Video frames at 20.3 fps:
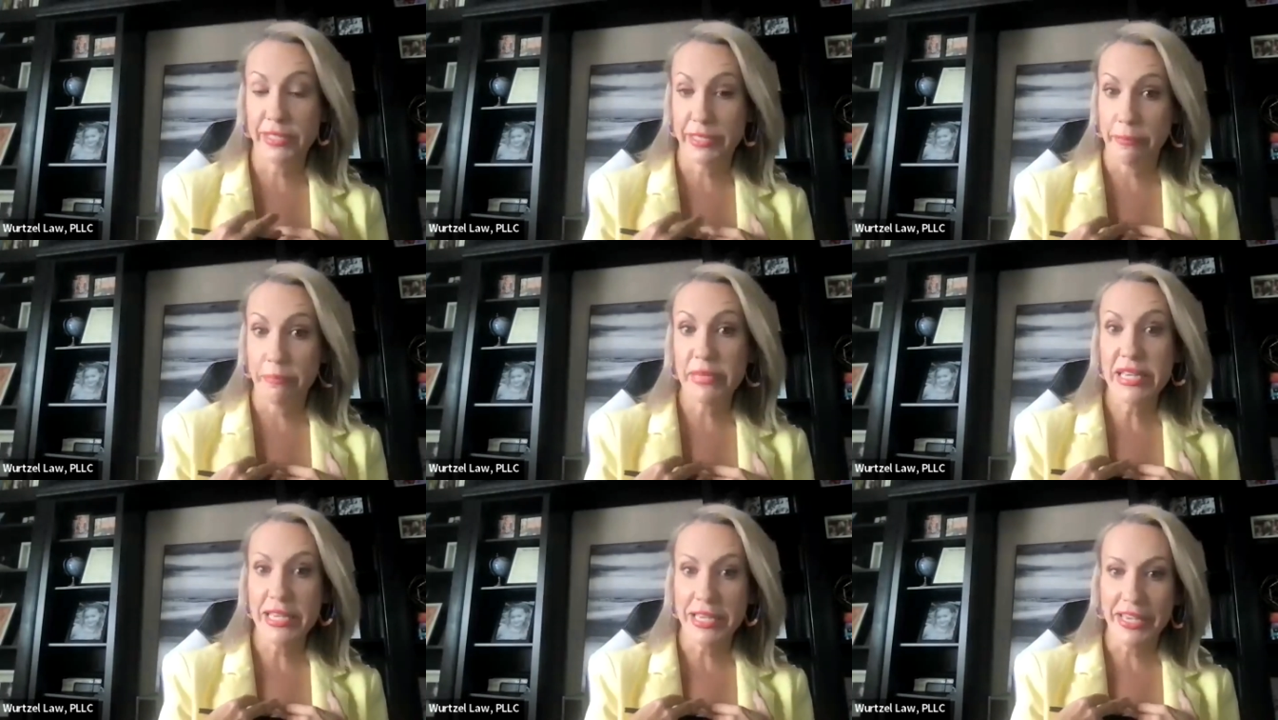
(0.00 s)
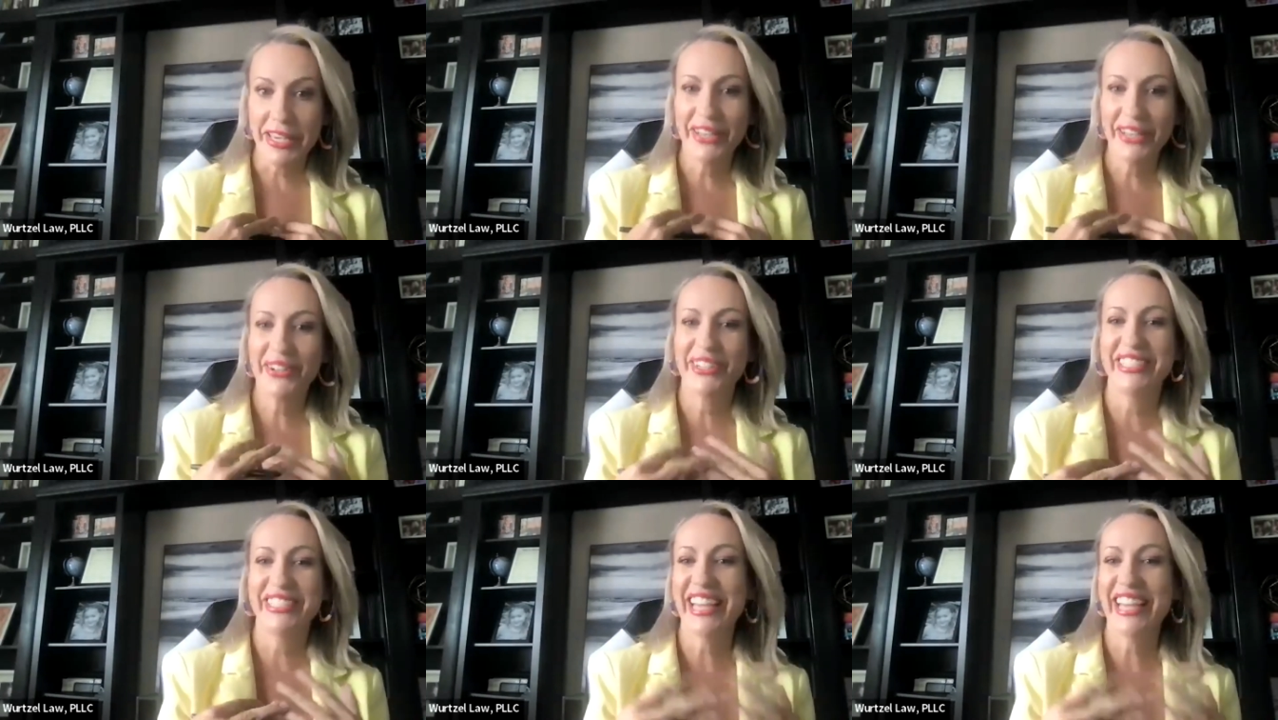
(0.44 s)
to me
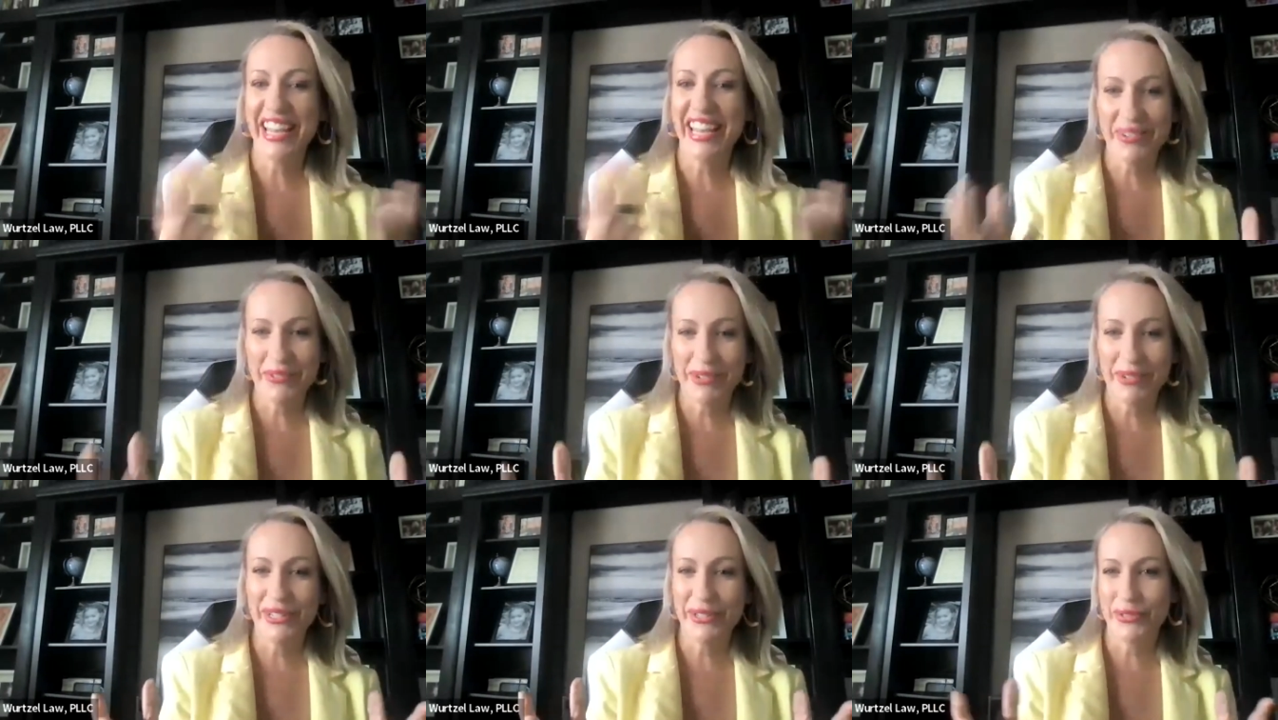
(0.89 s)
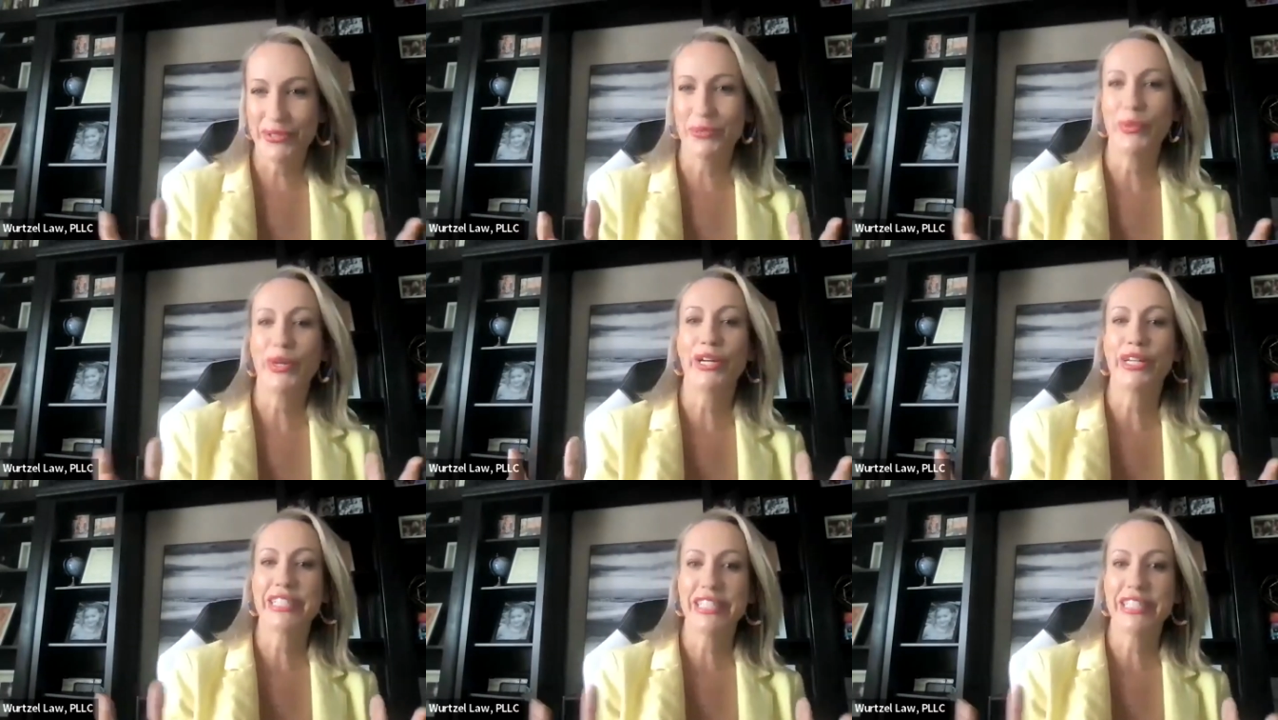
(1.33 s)
or to anyone who's
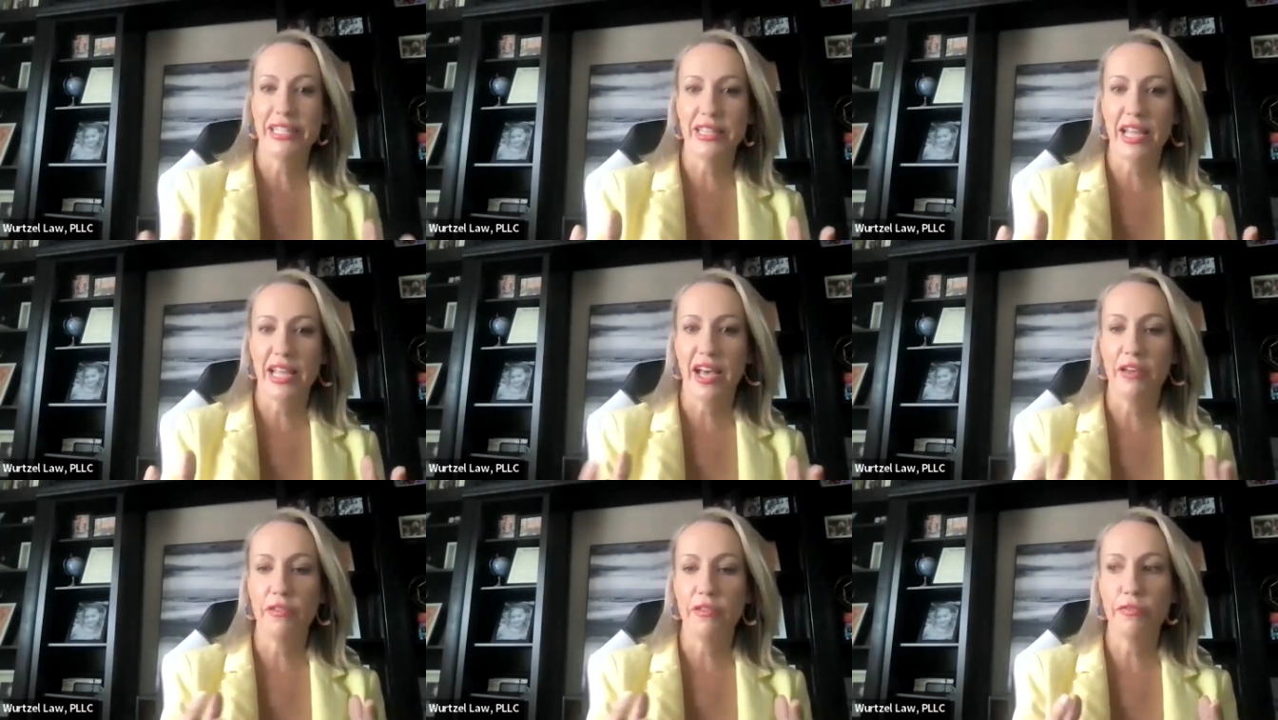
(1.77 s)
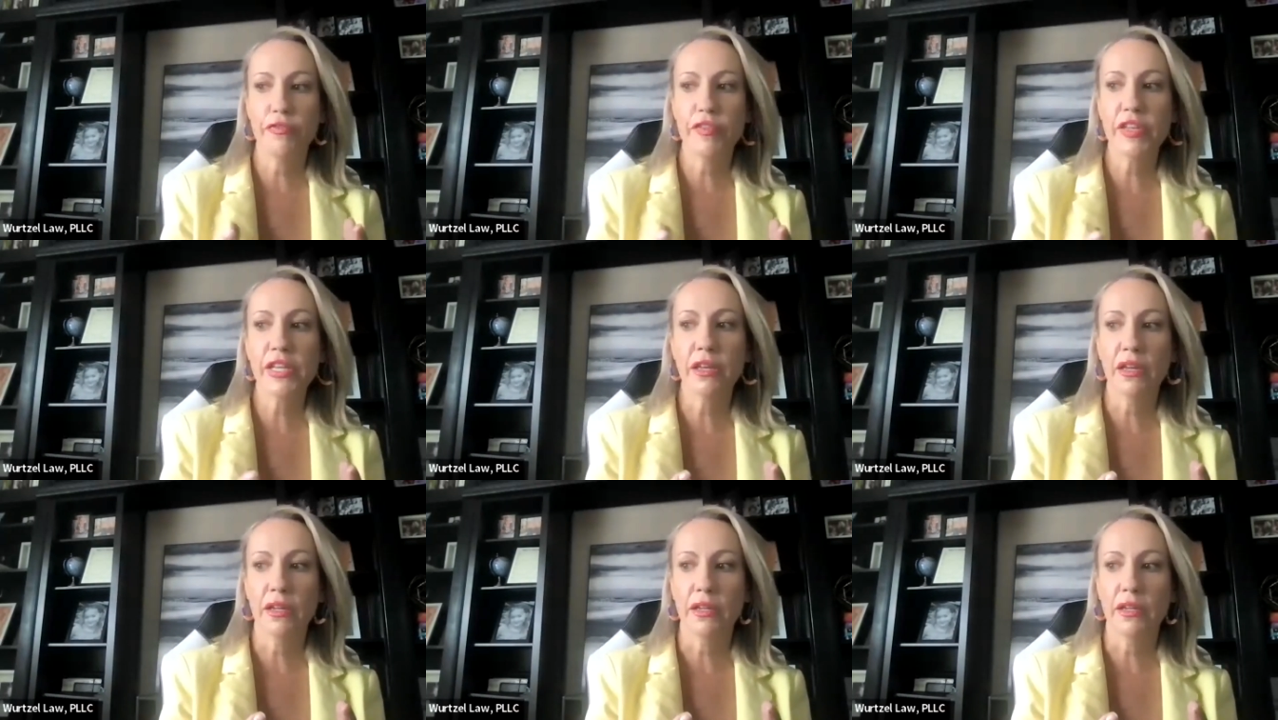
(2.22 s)
worked in that
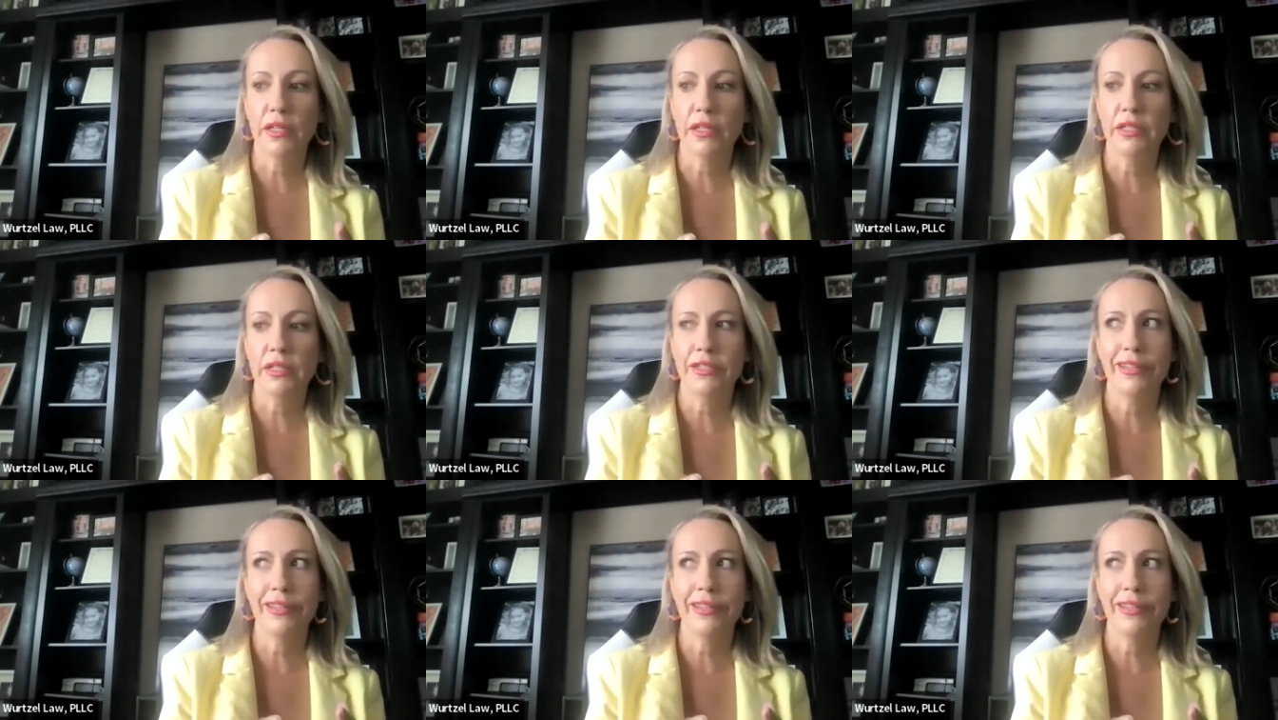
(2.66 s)
field.